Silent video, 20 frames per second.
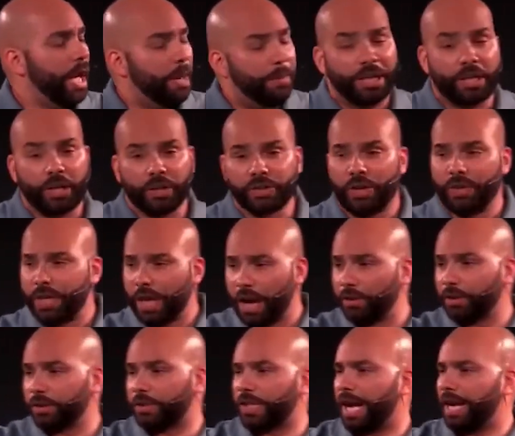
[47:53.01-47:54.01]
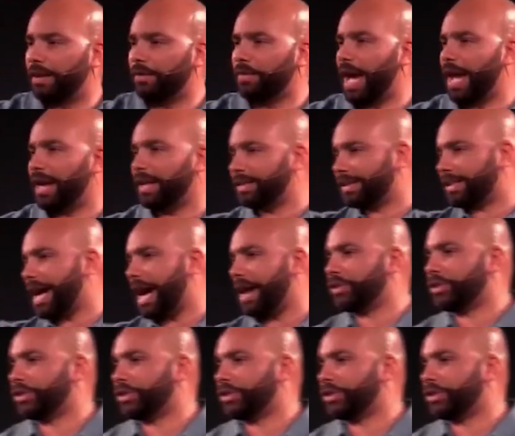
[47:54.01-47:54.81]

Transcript: Because on the other side of that, as Scott